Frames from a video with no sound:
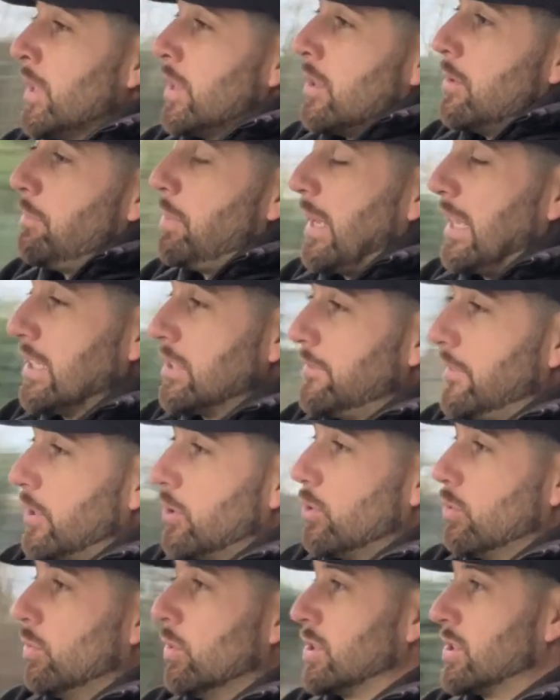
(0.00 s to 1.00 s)
The biggest
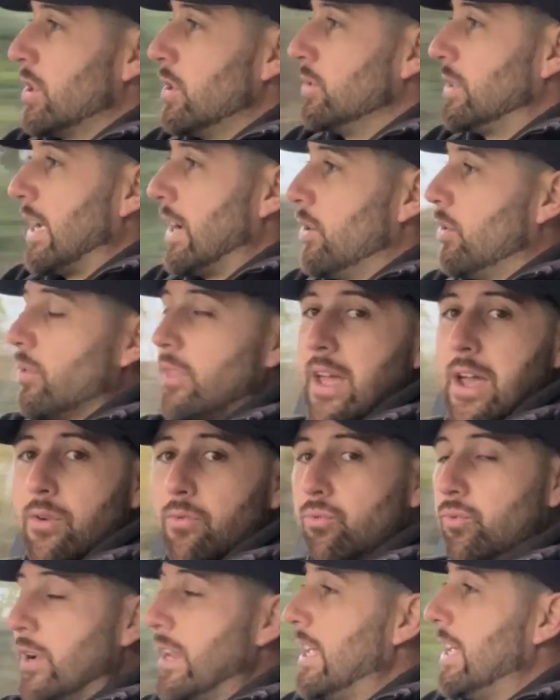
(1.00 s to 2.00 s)
fiddle was no doubt that
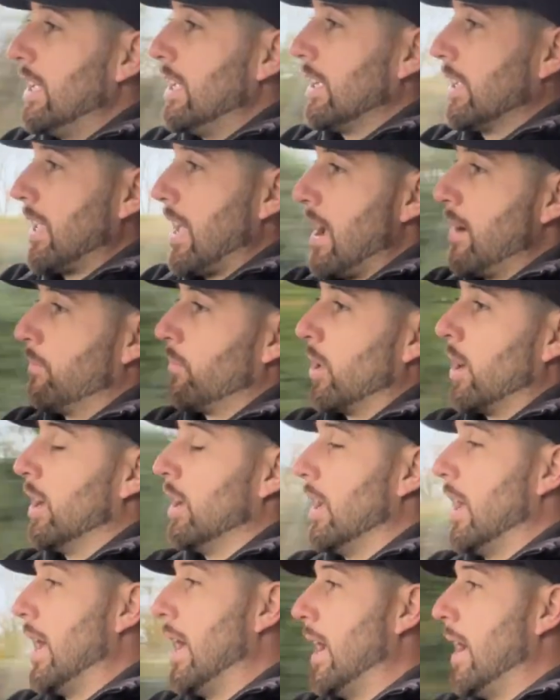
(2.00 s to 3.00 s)
rear camera.